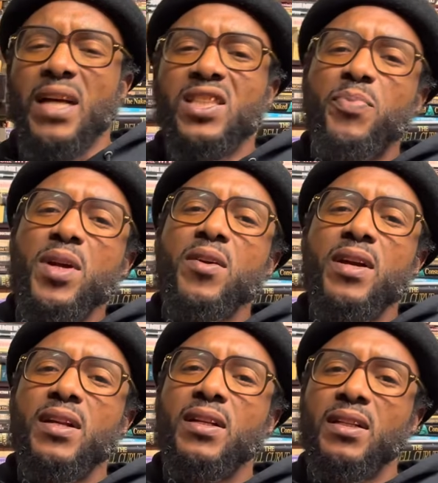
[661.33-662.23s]

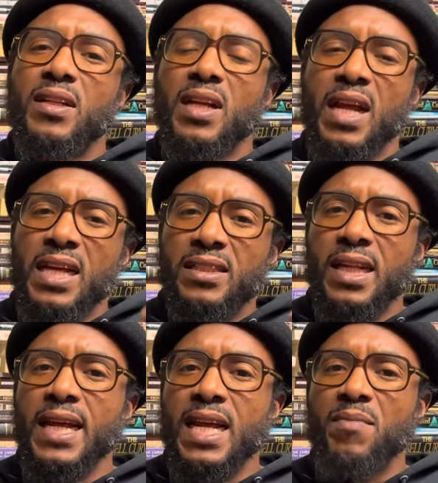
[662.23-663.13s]
spirit has
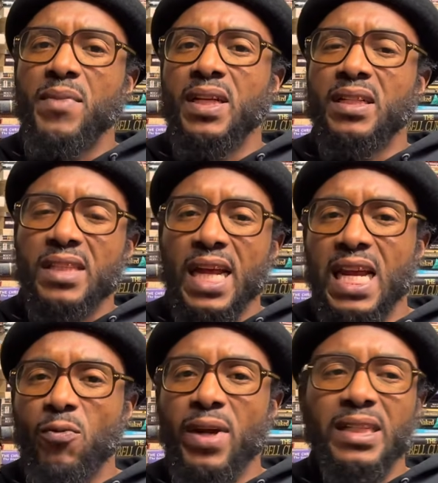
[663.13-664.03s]
led me the
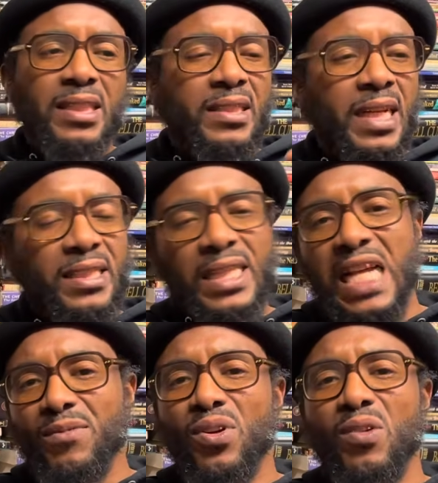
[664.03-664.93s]
same ways to say,
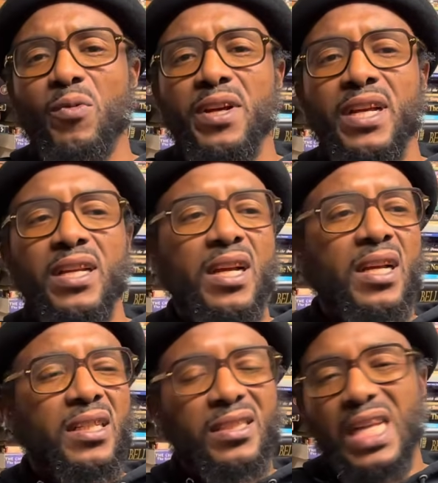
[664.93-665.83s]
stop smoking weed,
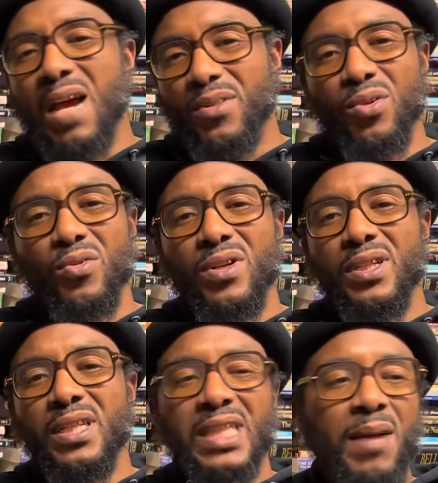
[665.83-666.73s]
stop doing
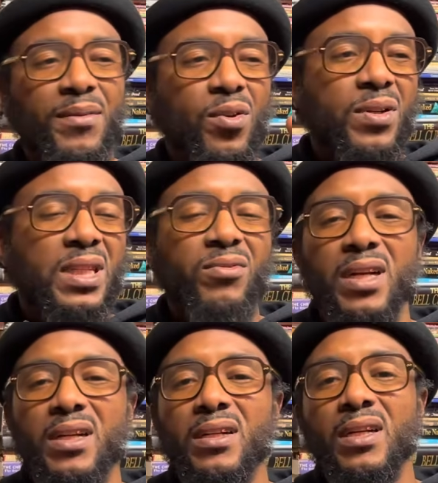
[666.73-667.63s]
this right
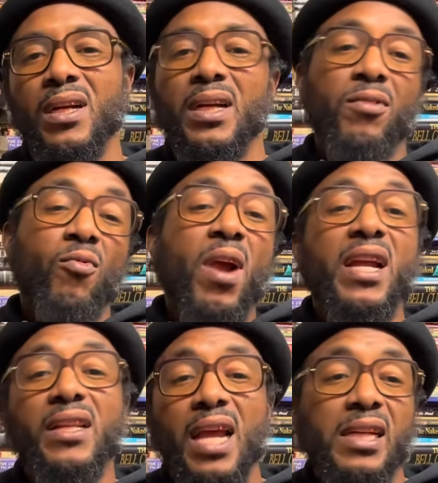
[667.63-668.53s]
here. Right
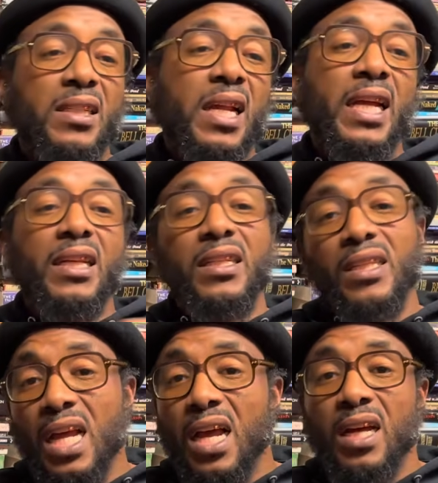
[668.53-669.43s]
now, it's like,
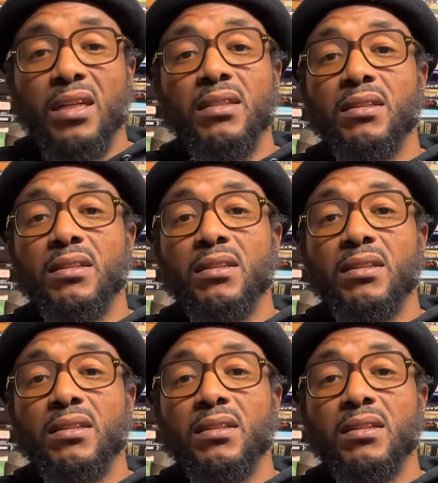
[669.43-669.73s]
nah,